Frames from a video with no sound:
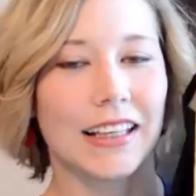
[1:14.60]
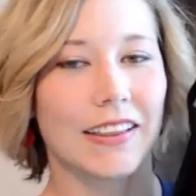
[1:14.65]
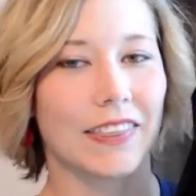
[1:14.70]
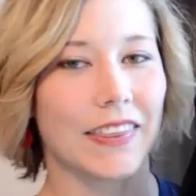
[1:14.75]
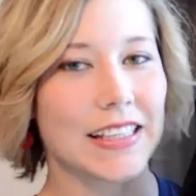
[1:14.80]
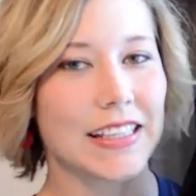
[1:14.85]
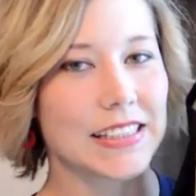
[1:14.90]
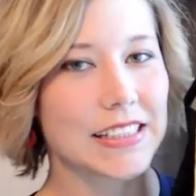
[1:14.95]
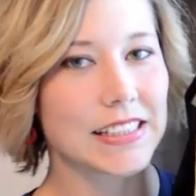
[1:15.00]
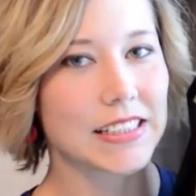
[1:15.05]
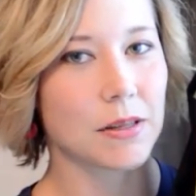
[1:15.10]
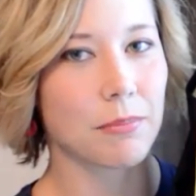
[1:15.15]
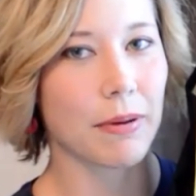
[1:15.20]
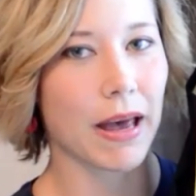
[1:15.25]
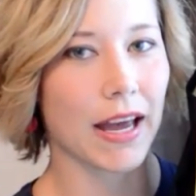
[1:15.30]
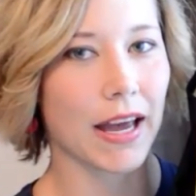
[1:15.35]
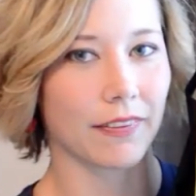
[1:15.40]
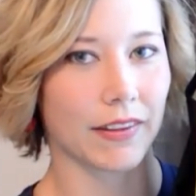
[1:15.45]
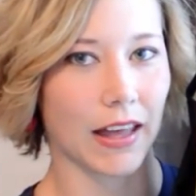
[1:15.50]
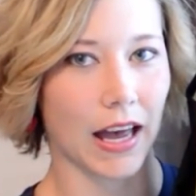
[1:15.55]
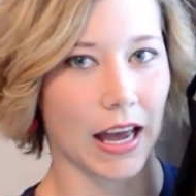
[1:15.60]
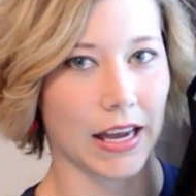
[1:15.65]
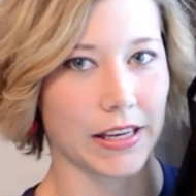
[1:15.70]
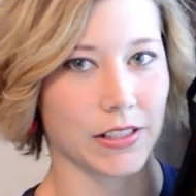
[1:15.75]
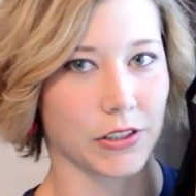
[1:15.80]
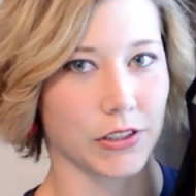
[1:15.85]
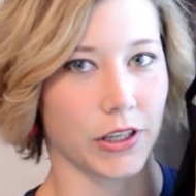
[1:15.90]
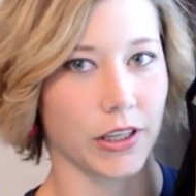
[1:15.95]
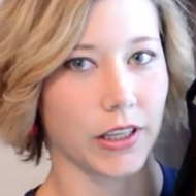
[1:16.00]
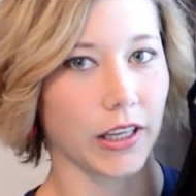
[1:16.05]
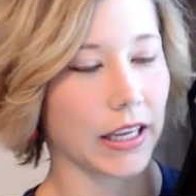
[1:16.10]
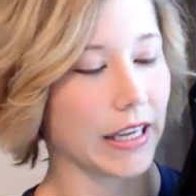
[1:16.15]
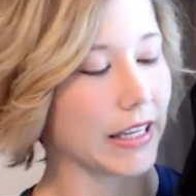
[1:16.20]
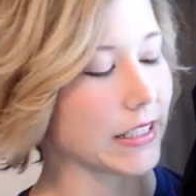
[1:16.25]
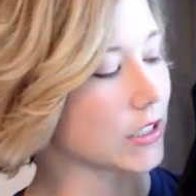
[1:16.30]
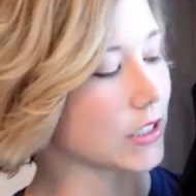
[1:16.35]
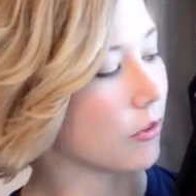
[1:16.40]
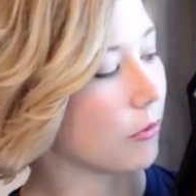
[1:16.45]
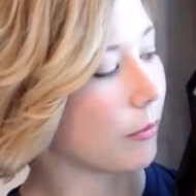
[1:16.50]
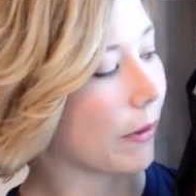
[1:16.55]
This is the bag that I took.
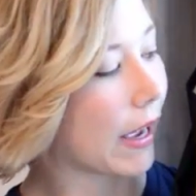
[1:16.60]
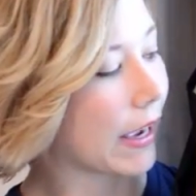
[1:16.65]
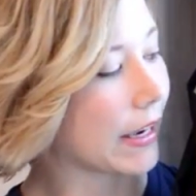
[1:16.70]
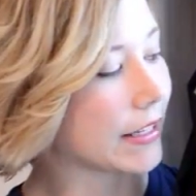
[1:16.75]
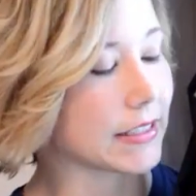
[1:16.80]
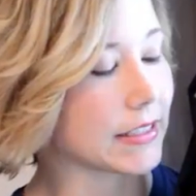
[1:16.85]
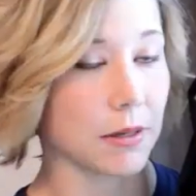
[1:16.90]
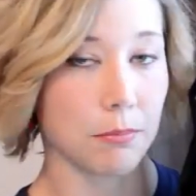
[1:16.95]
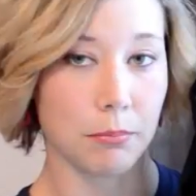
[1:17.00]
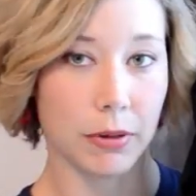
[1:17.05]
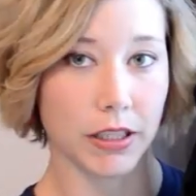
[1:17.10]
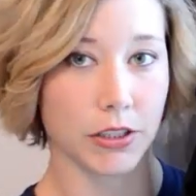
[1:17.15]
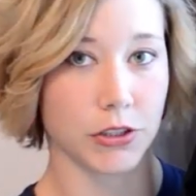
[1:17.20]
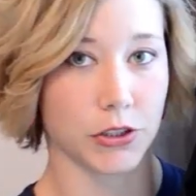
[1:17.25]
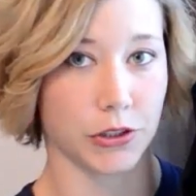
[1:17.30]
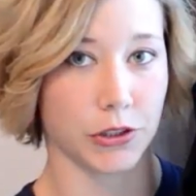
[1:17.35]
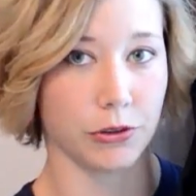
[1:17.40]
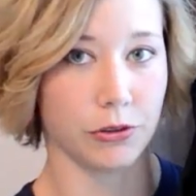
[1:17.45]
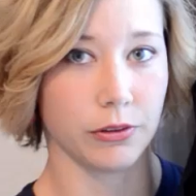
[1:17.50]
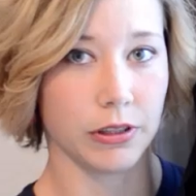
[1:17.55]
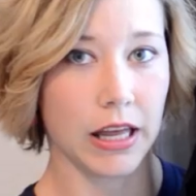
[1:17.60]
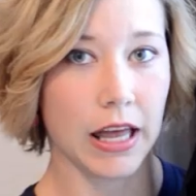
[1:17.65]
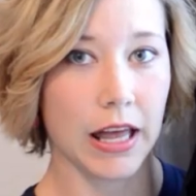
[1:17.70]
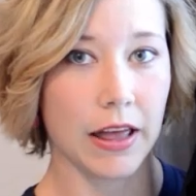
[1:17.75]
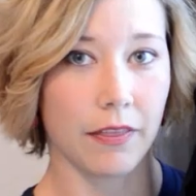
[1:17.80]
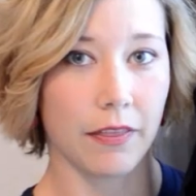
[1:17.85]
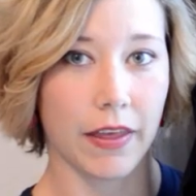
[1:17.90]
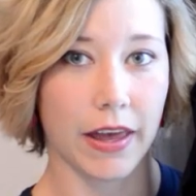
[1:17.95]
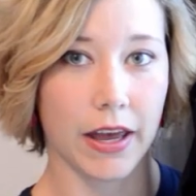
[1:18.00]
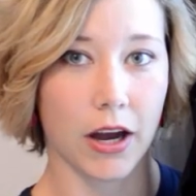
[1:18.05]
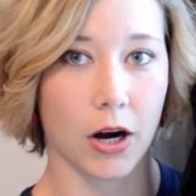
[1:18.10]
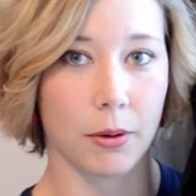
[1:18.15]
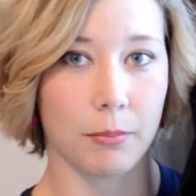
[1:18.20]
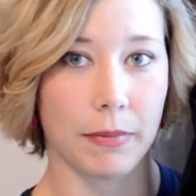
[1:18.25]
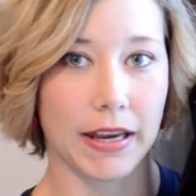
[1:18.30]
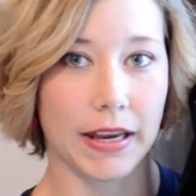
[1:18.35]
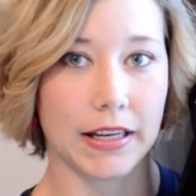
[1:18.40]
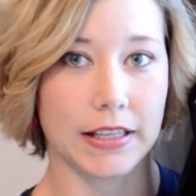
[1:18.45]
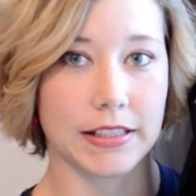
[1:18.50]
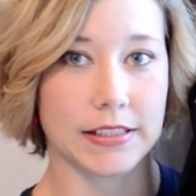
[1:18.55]
It's by Timbuktu. They are
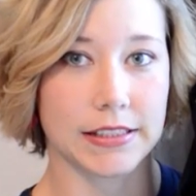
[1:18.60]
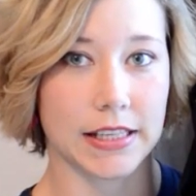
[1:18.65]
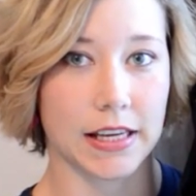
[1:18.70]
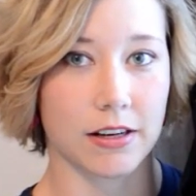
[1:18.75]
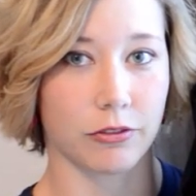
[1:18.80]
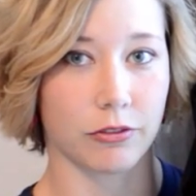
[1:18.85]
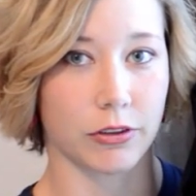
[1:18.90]
made in San